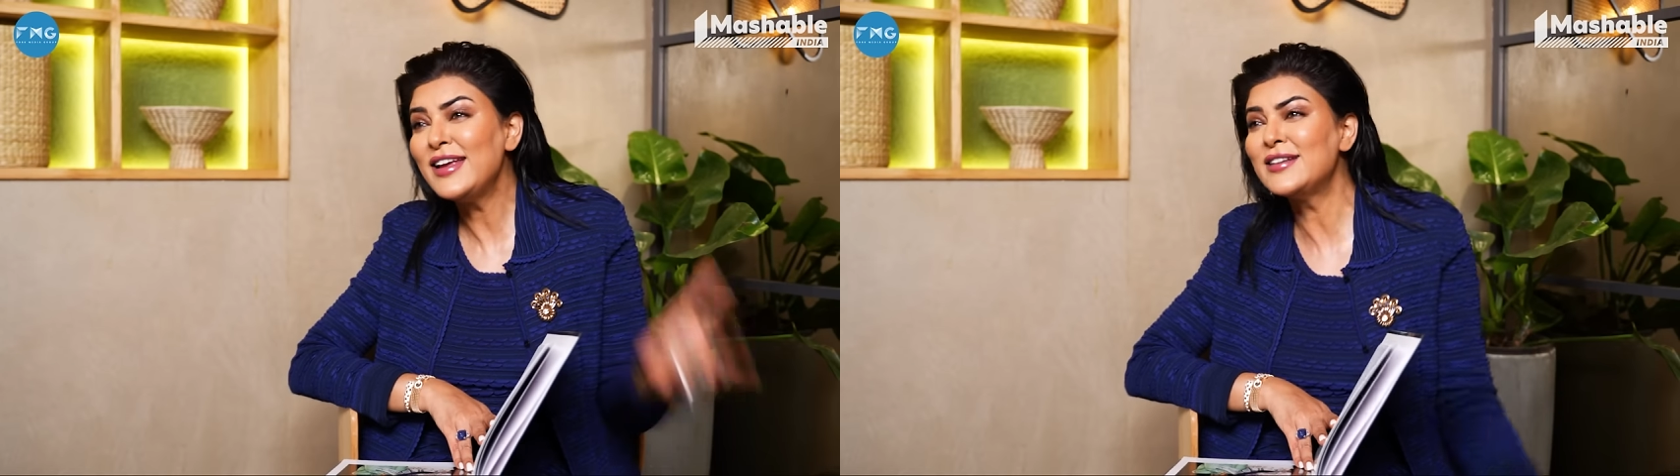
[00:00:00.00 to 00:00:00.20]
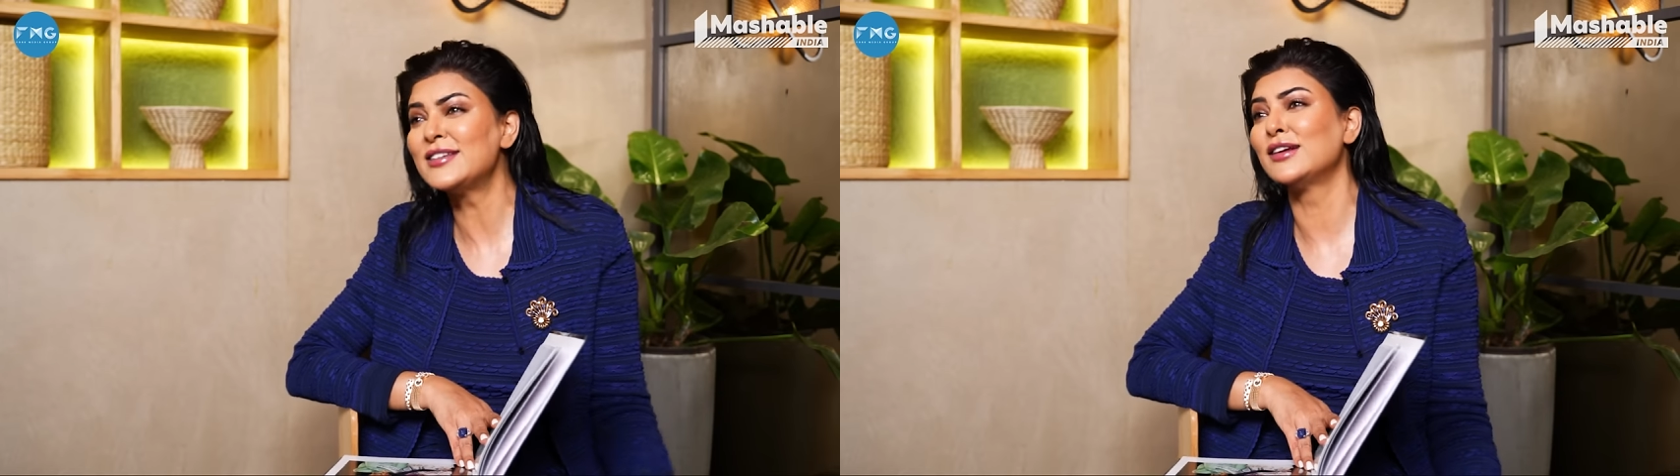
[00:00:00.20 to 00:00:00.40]

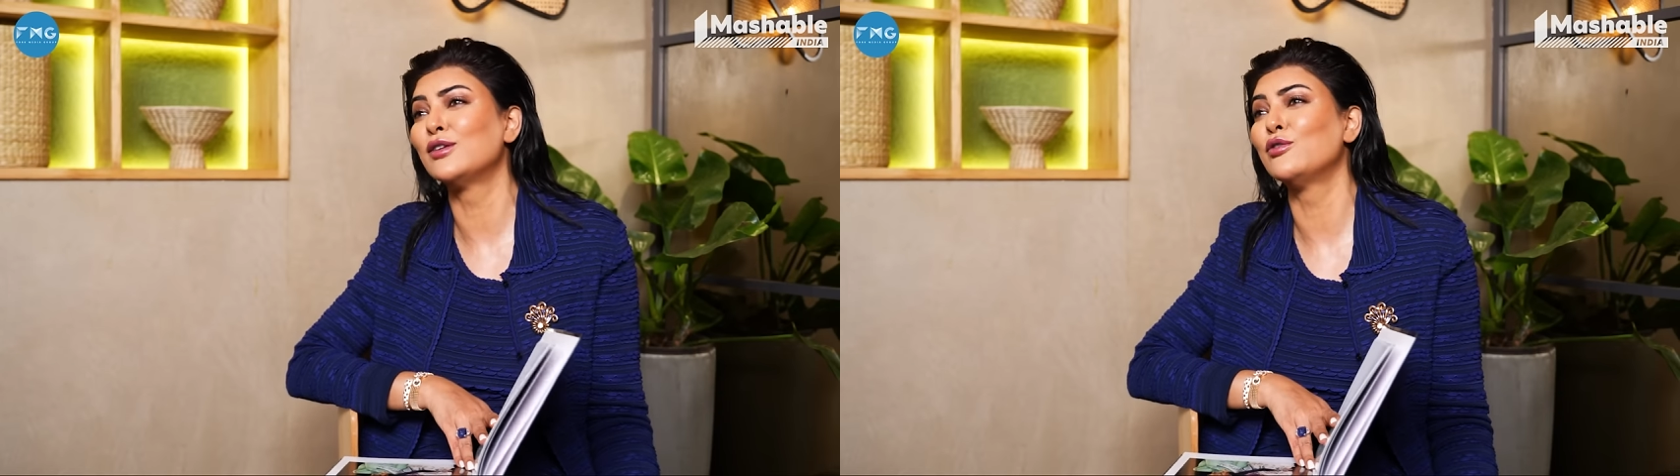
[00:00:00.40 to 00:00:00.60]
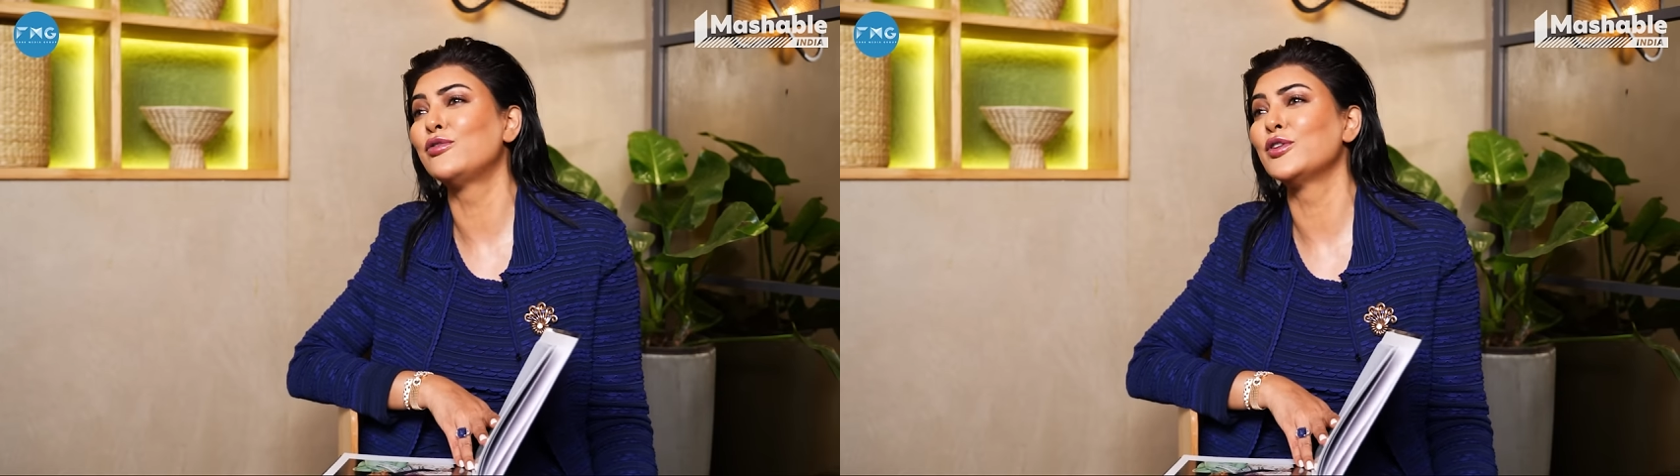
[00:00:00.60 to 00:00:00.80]
eat and
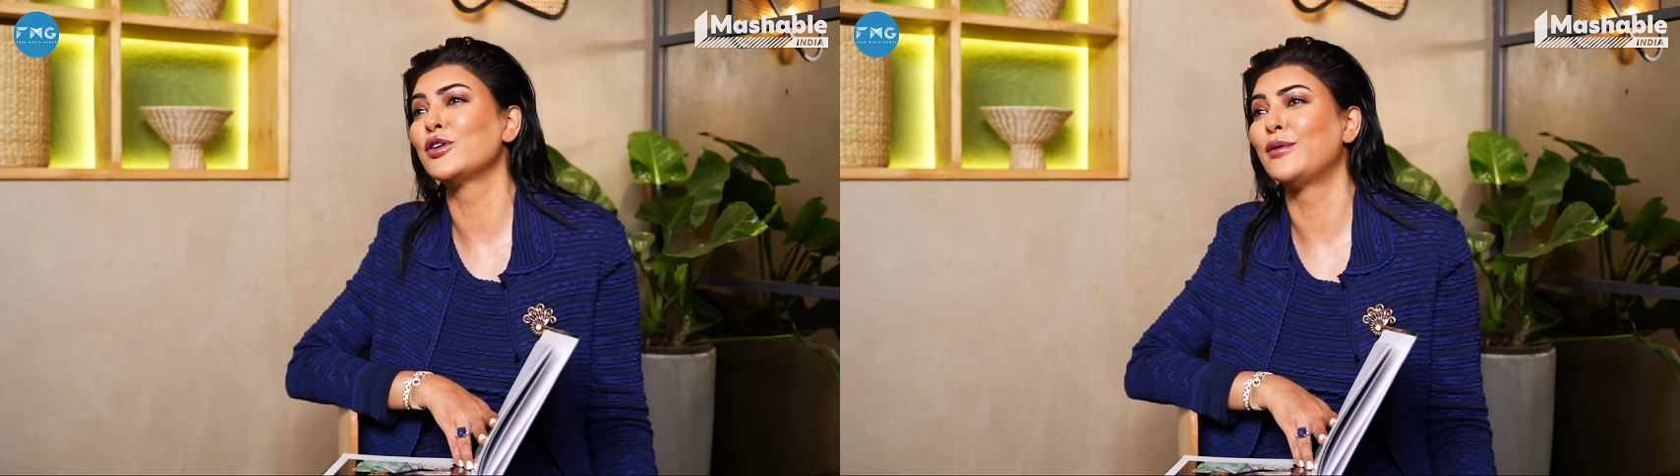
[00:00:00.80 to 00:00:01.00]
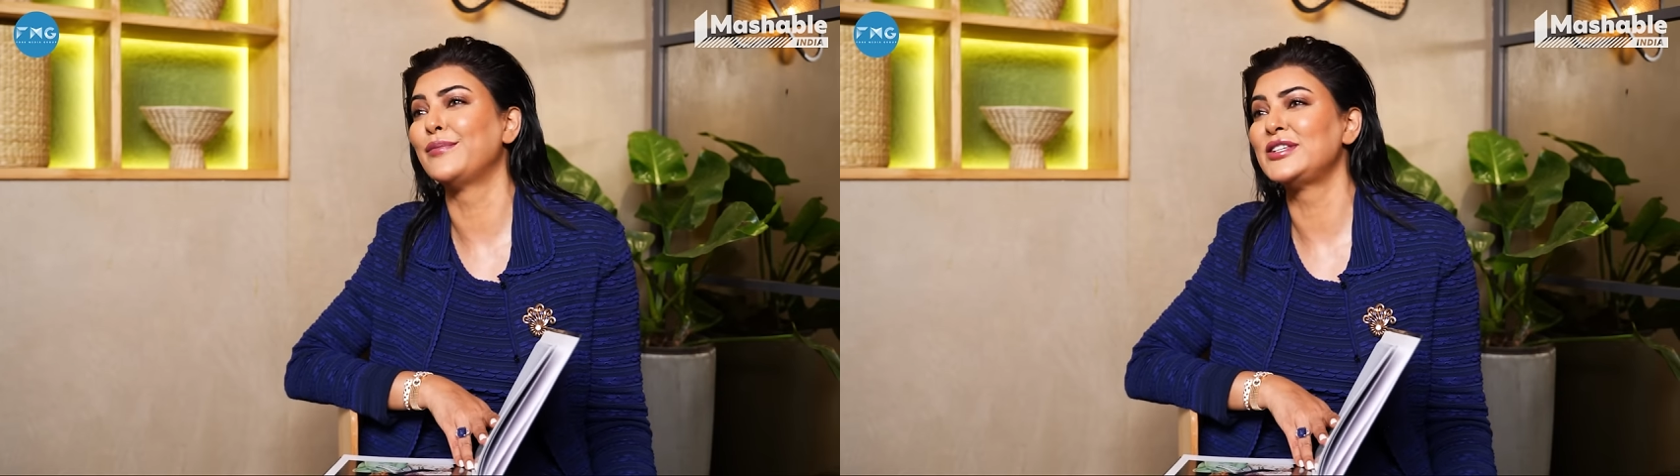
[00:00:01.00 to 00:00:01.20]
go for the
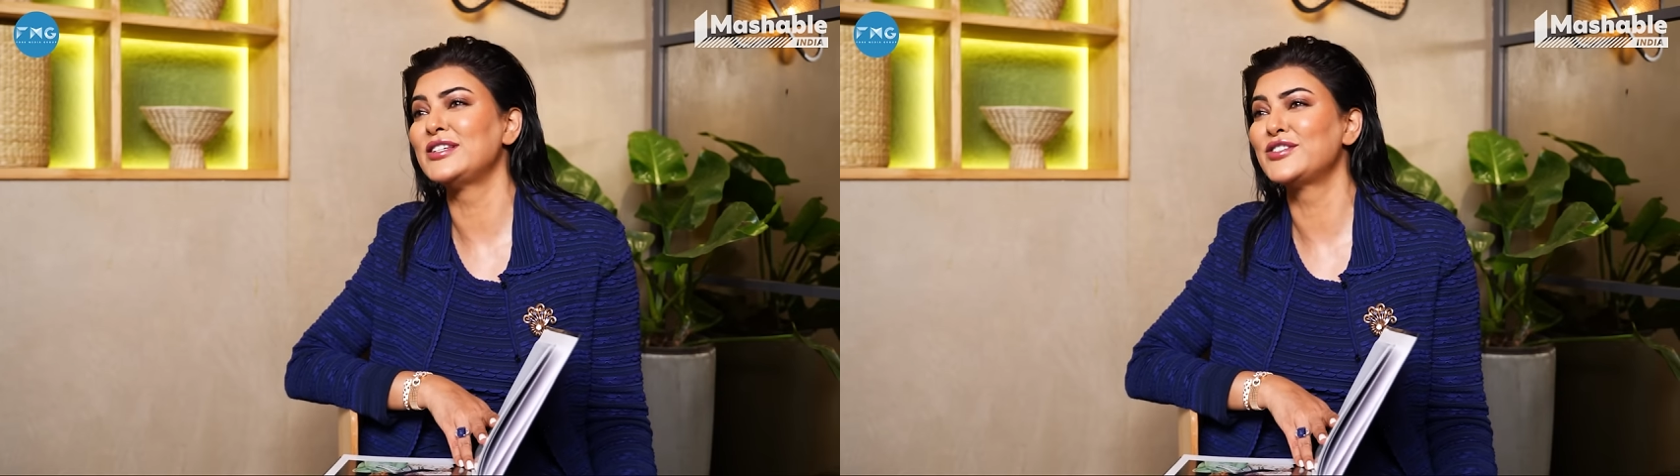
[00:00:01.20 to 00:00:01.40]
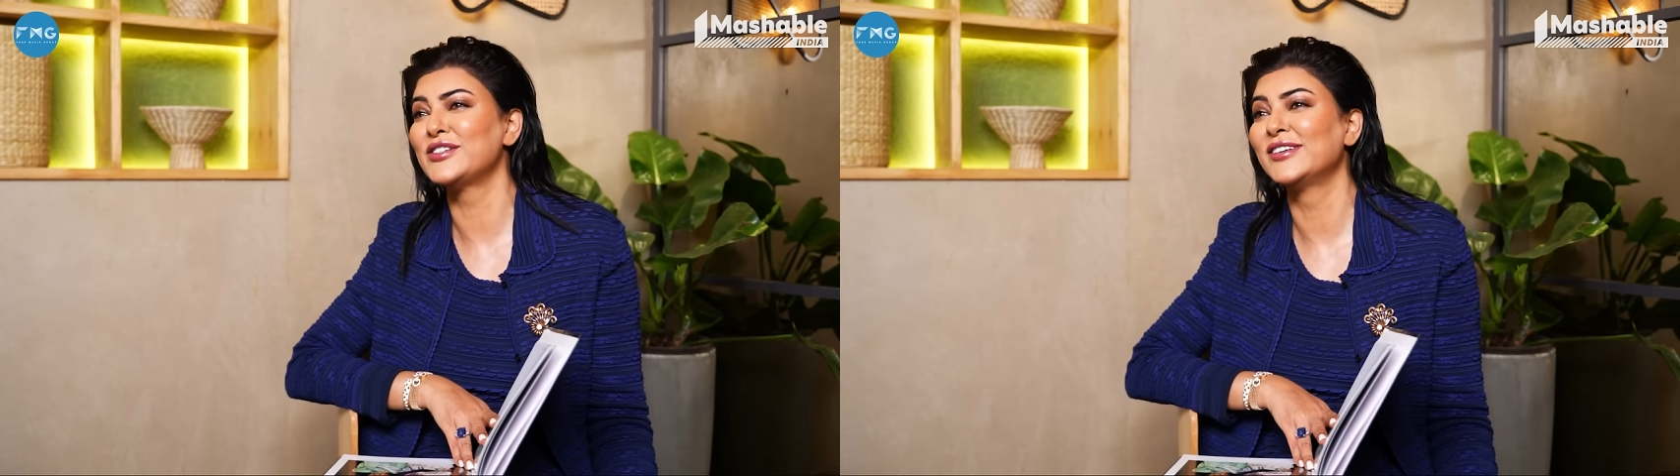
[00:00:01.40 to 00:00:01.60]

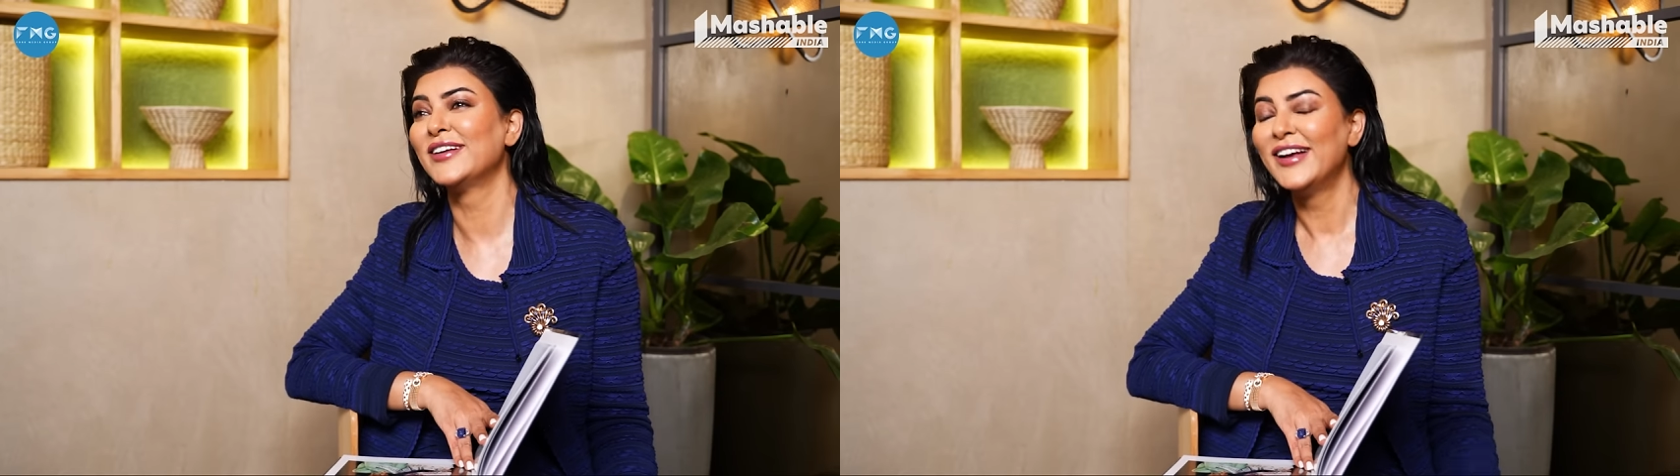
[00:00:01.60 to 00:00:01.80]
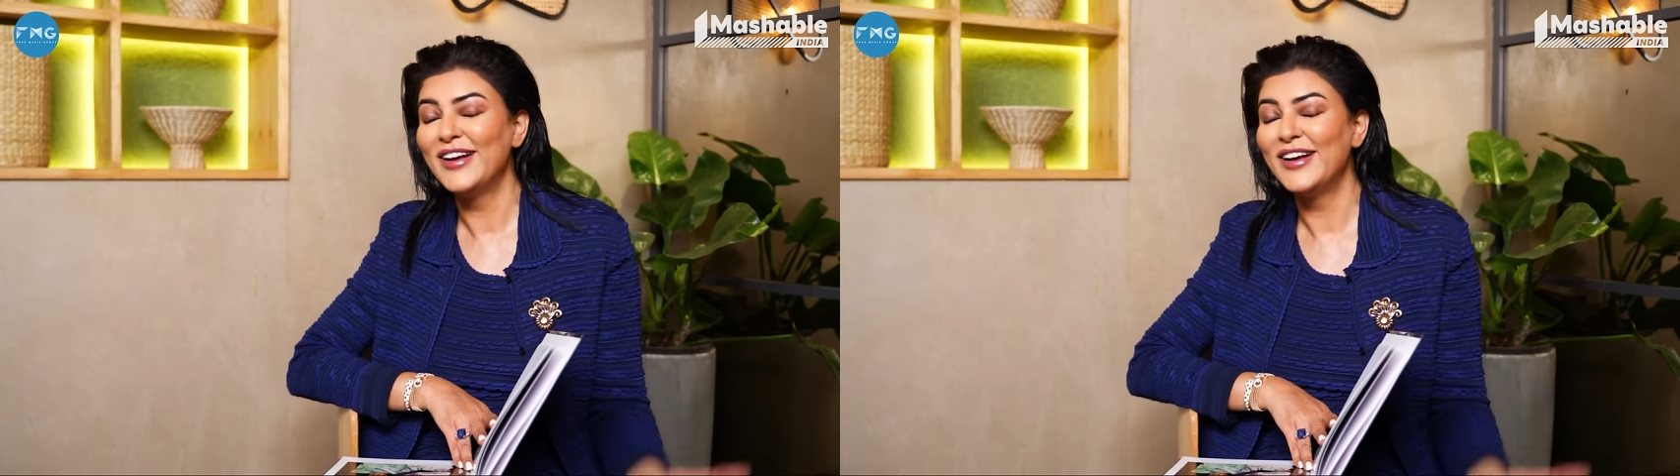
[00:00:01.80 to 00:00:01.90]
competition.